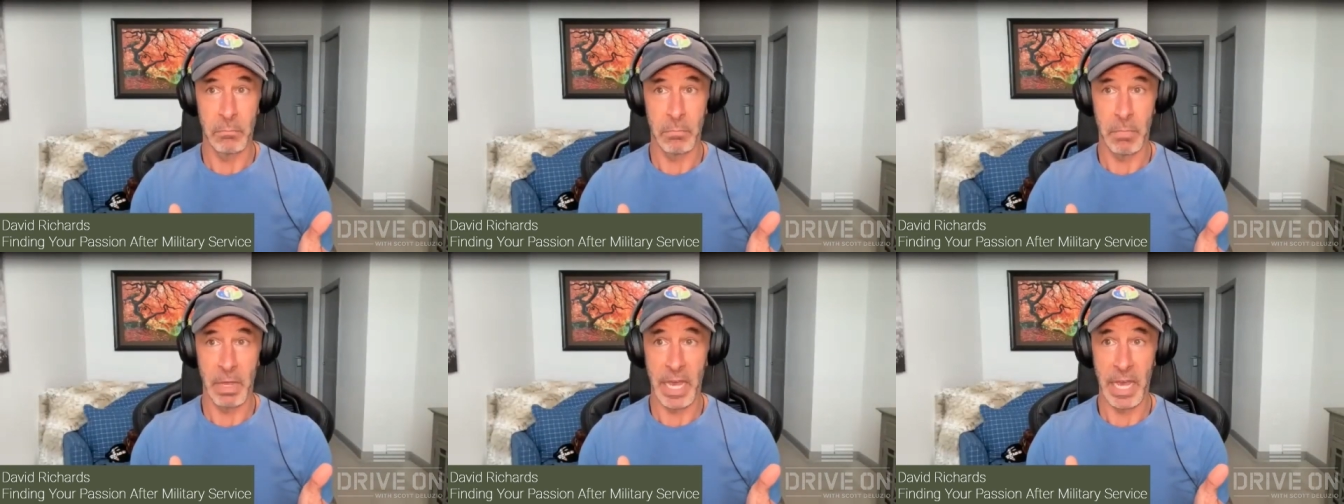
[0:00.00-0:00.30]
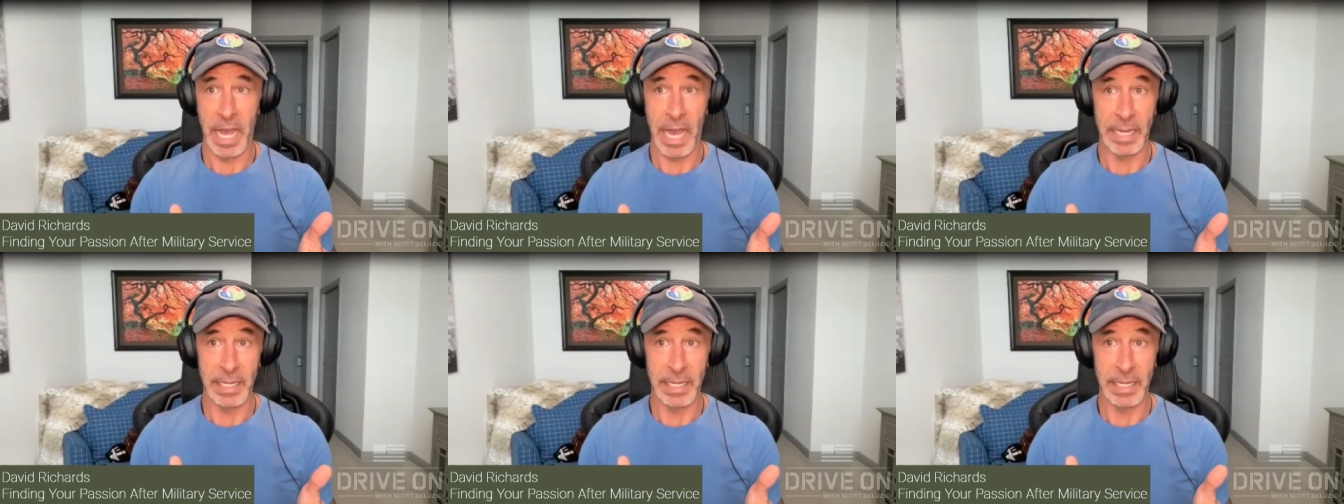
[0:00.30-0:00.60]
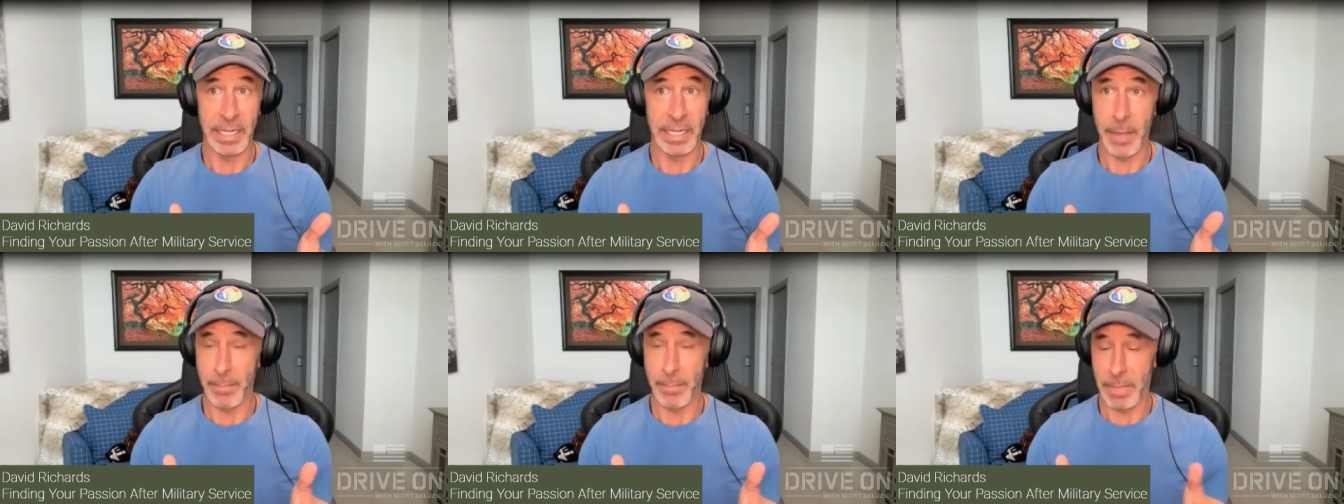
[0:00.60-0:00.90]
And
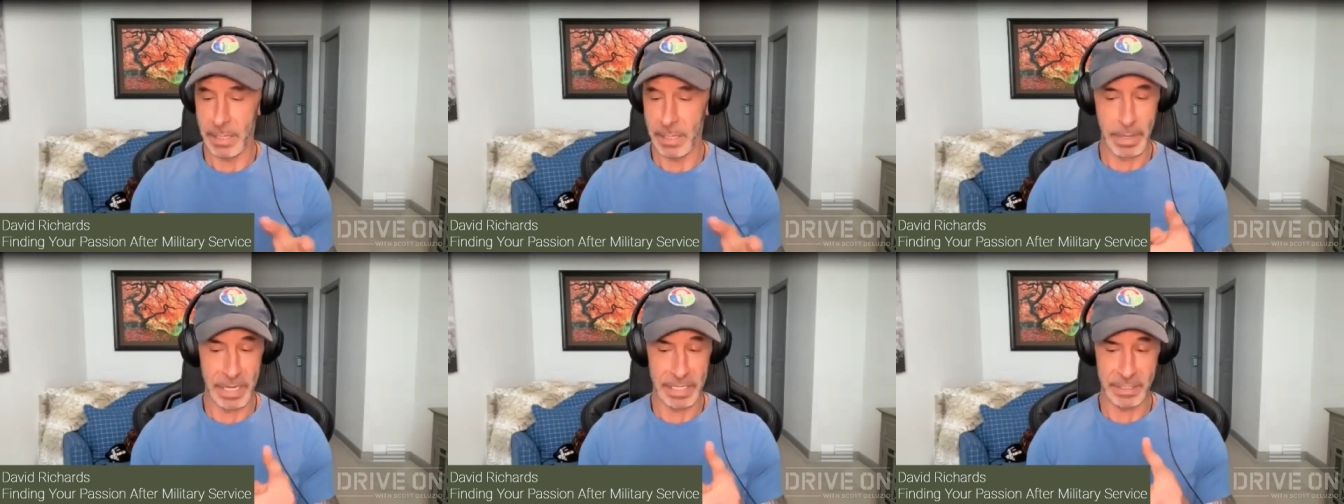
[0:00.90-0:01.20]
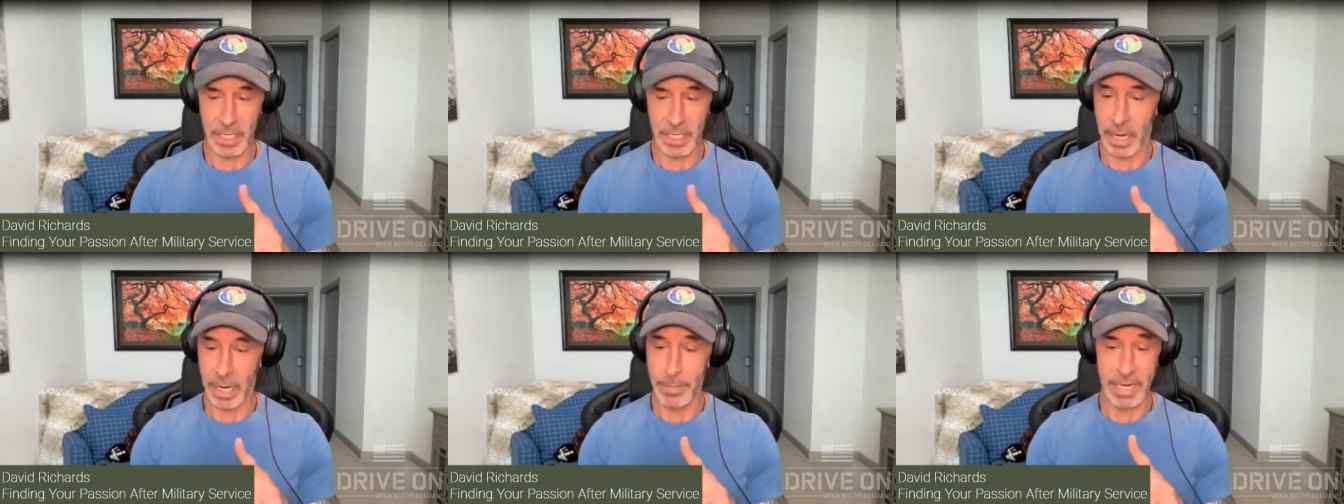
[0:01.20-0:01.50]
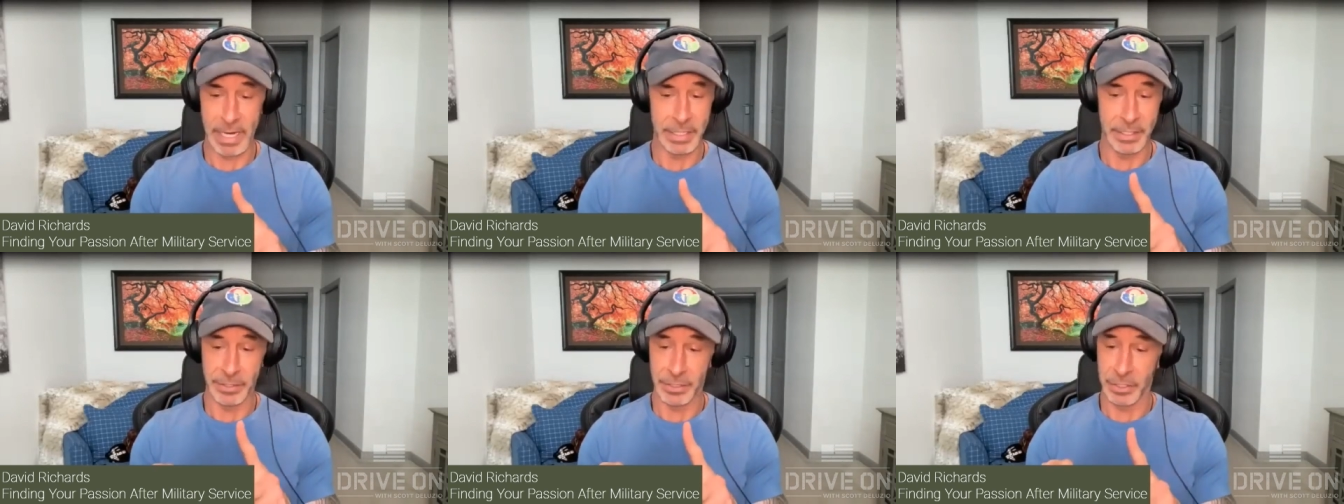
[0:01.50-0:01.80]
I made base, I
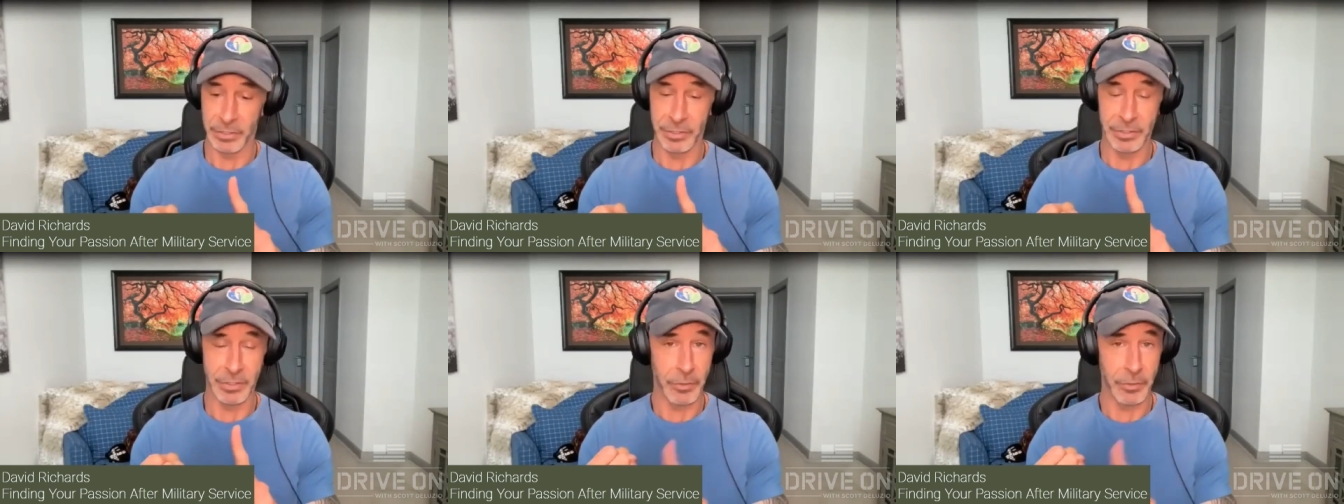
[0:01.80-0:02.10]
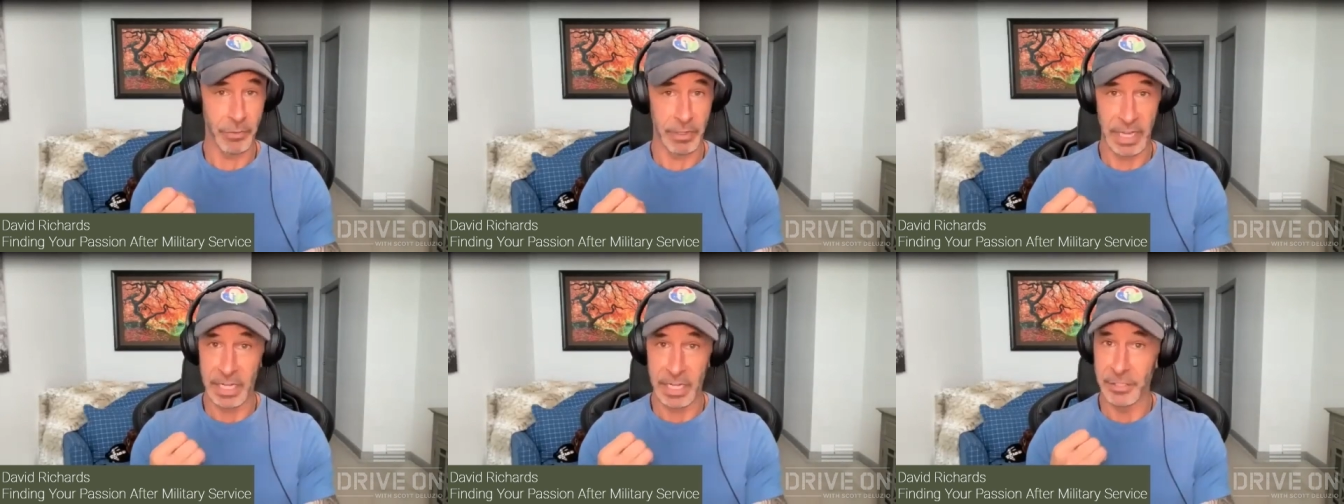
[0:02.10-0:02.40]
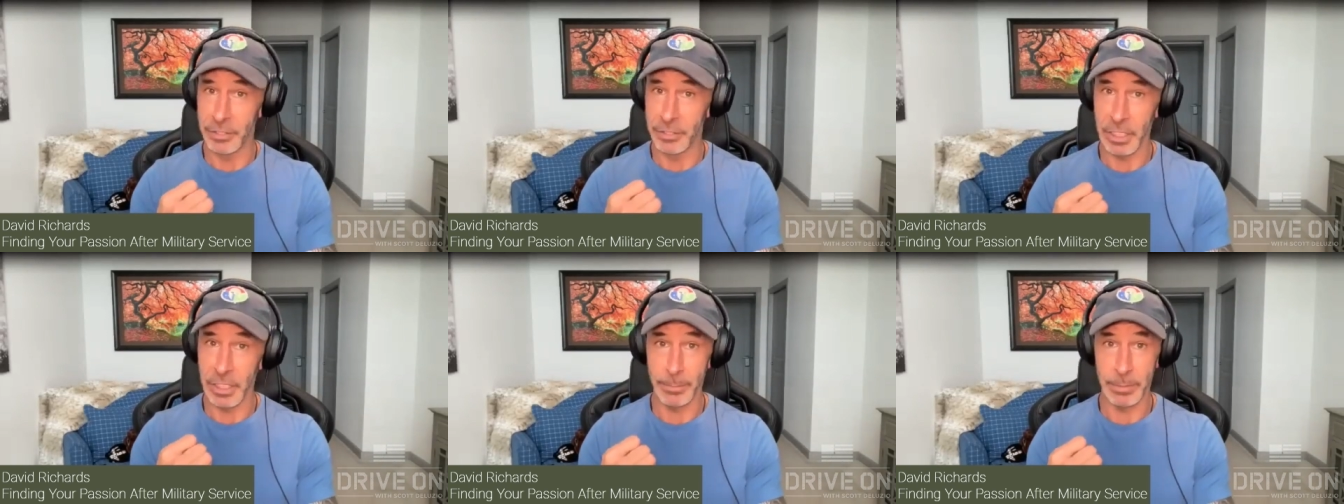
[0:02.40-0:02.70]
made decisions on
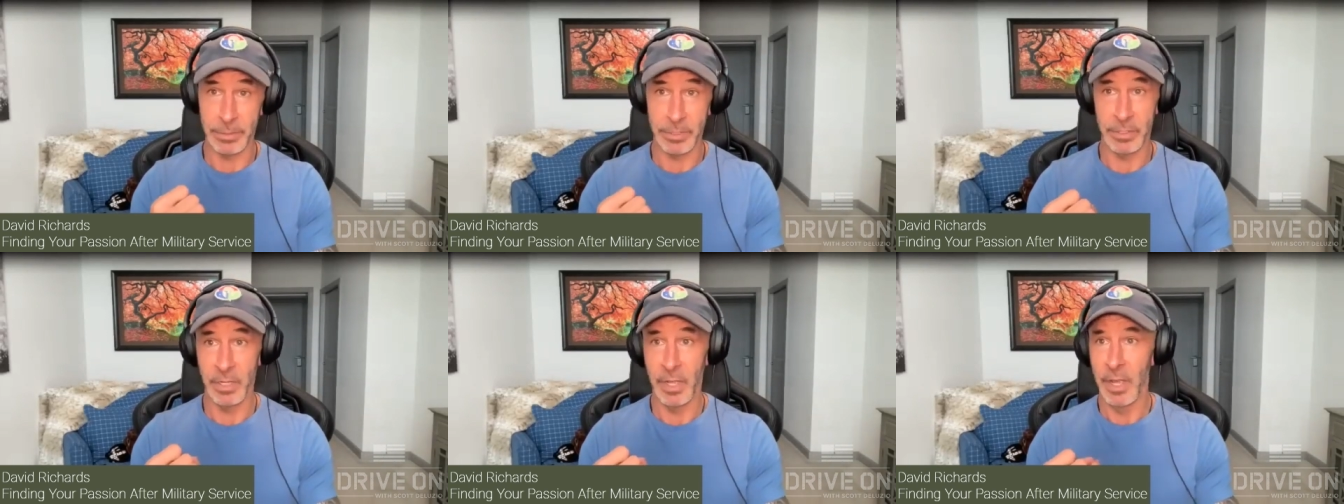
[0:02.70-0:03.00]
relationships.